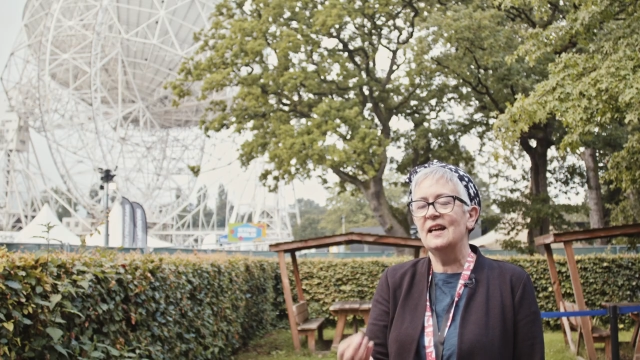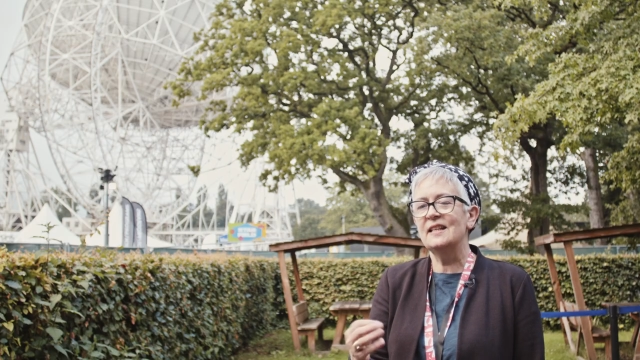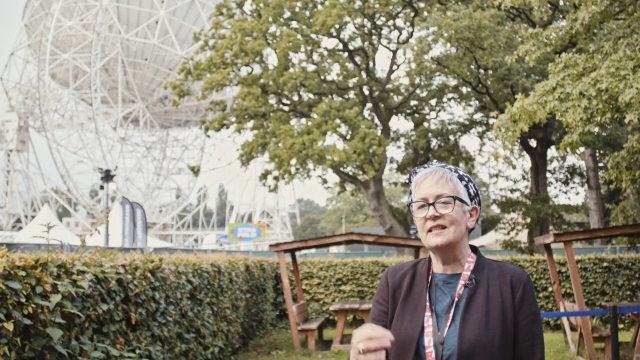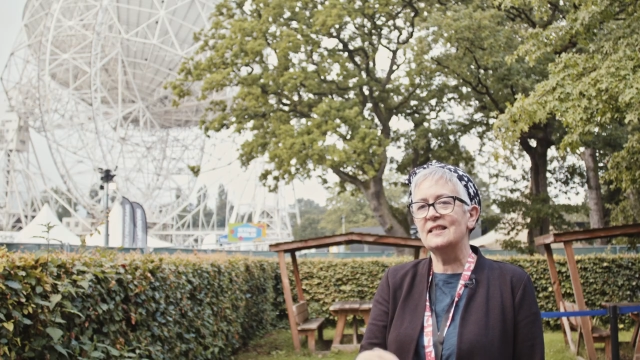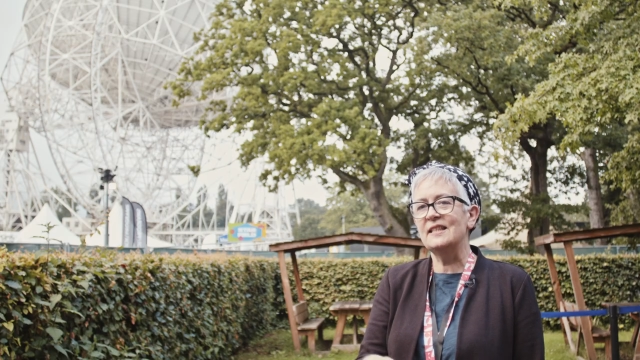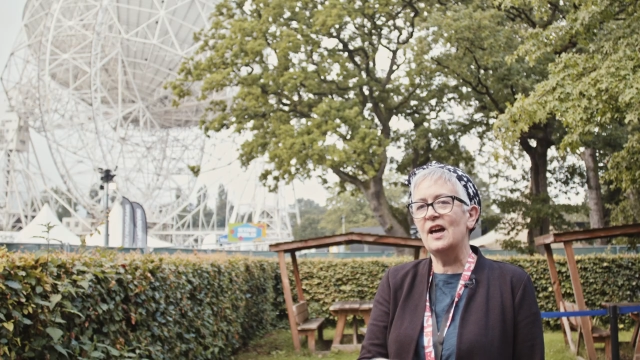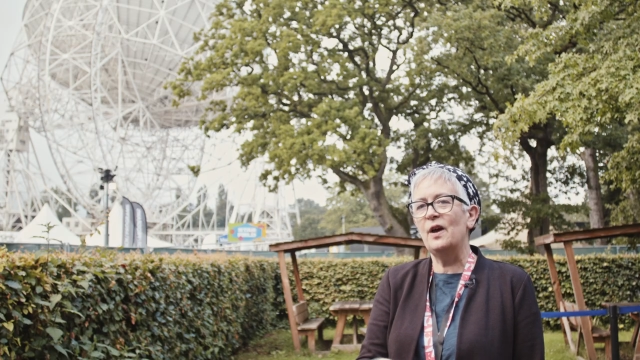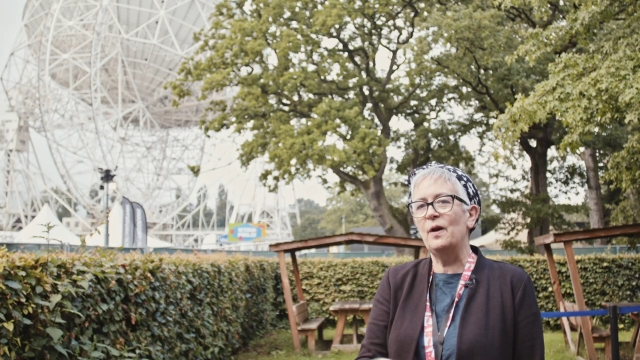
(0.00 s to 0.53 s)
And
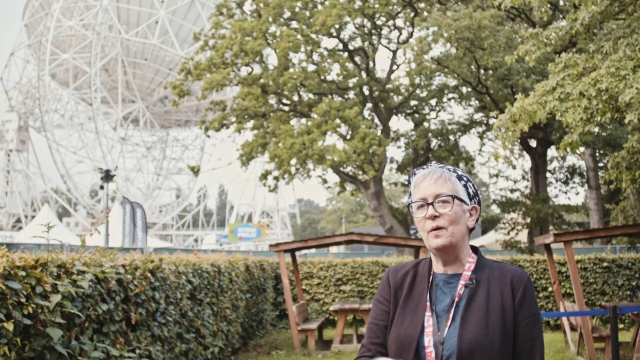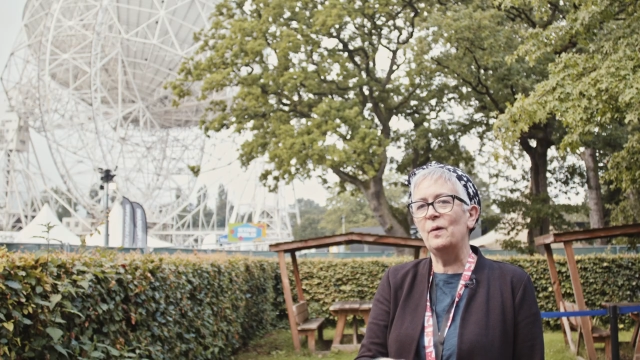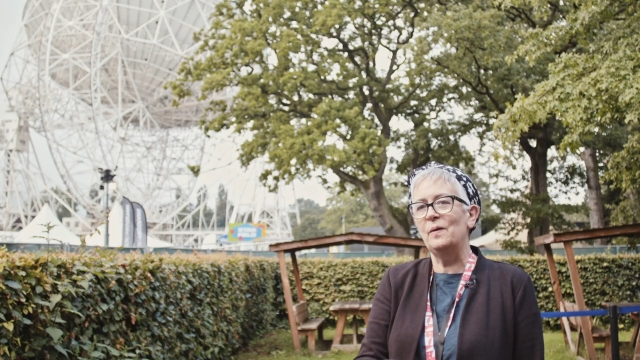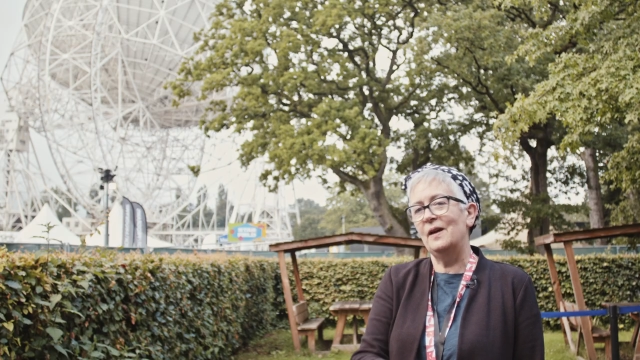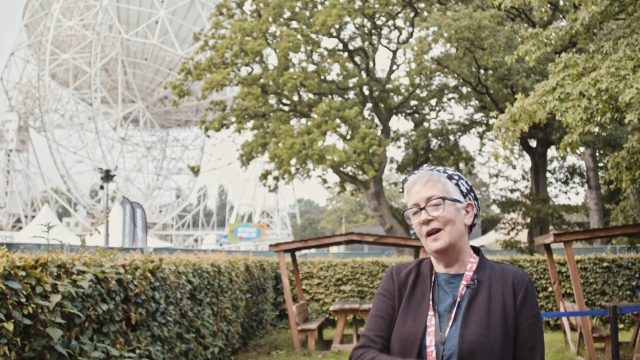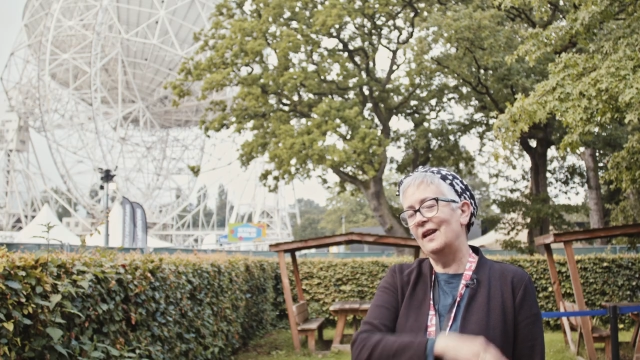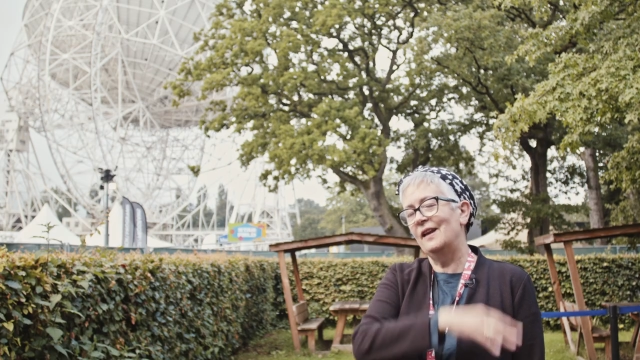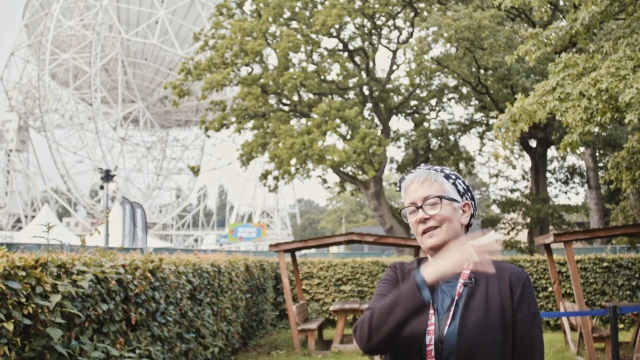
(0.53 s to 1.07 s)

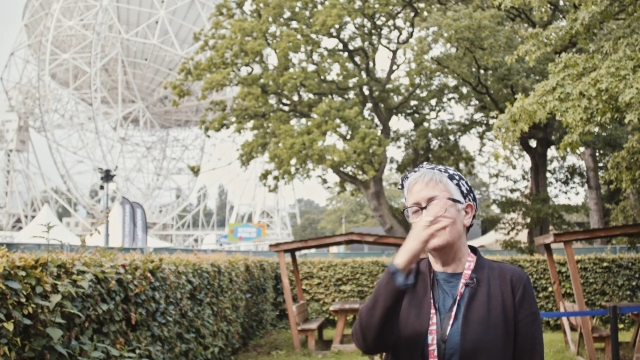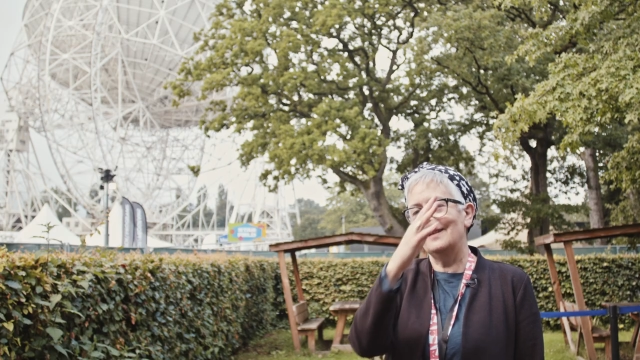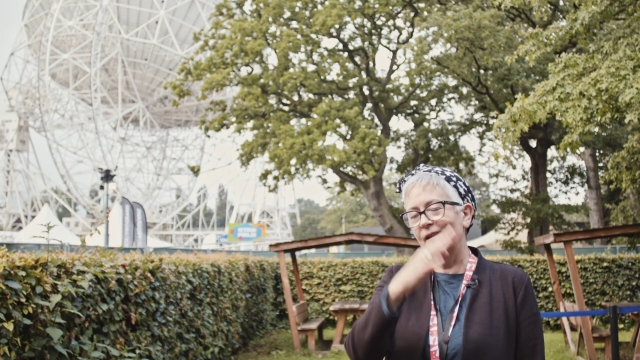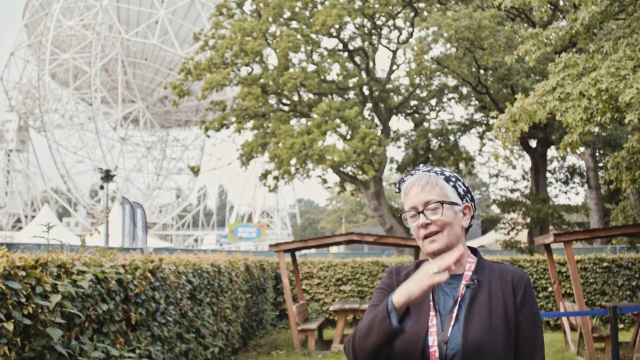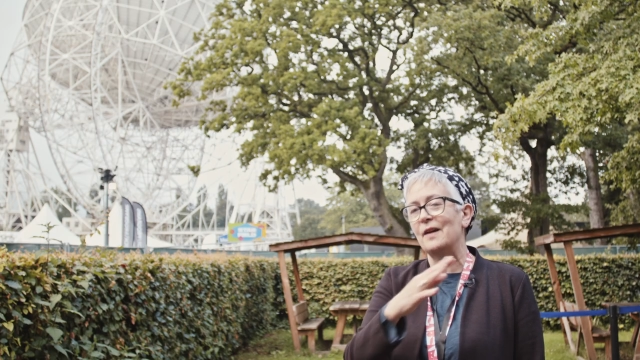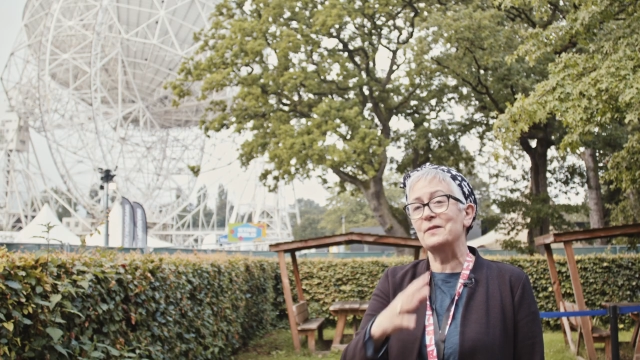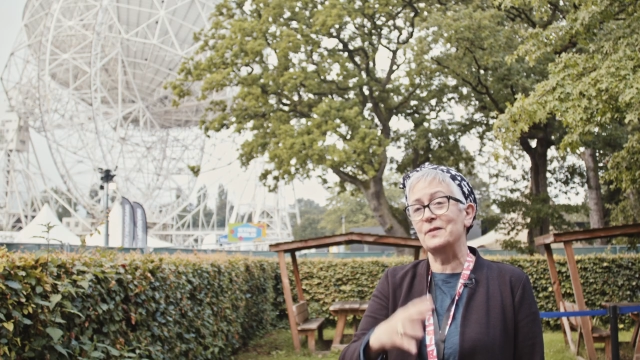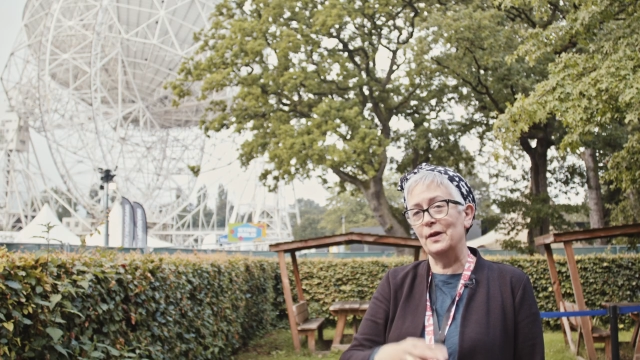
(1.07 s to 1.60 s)
so and it,
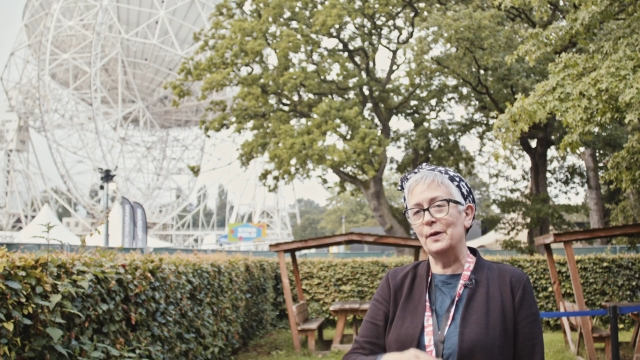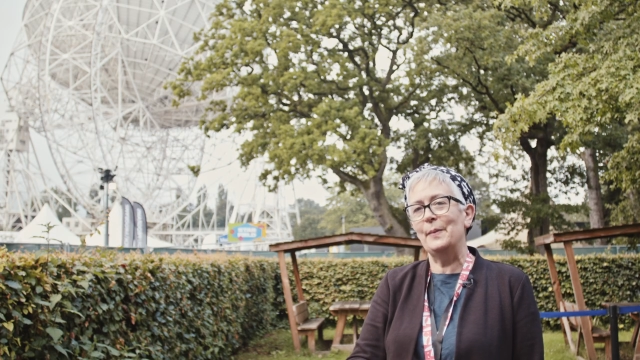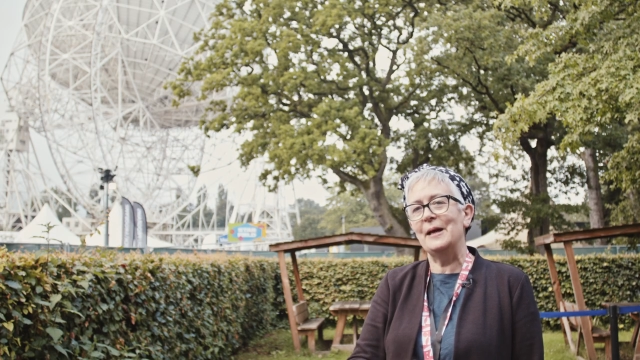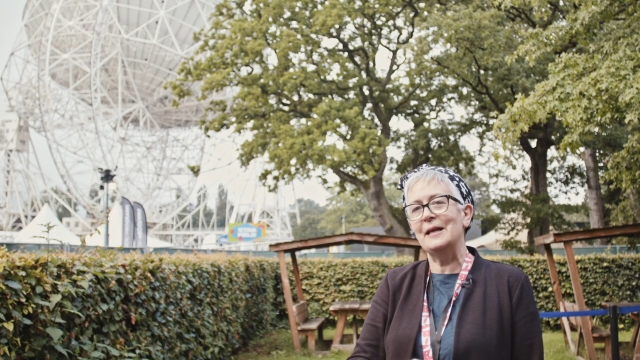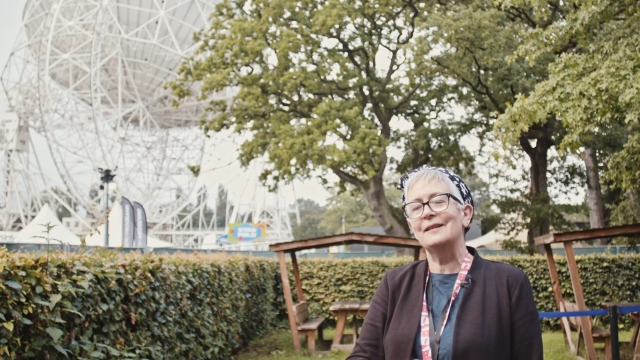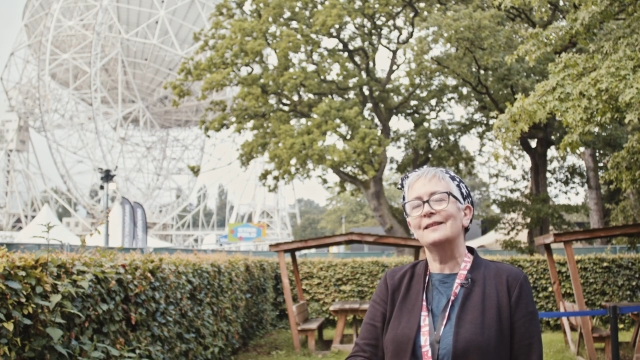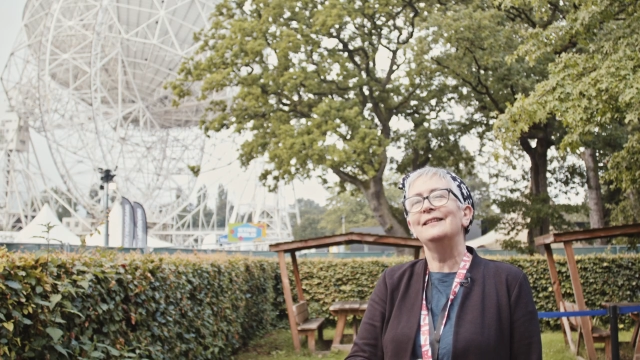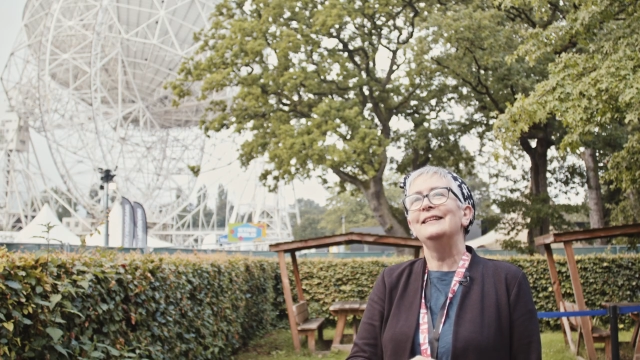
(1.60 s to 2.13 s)
it goes on a
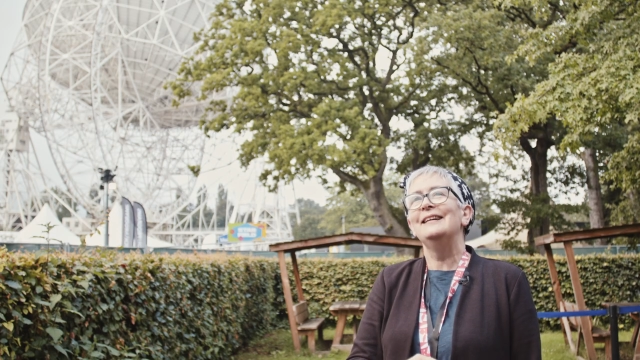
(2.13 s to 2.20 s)
bit.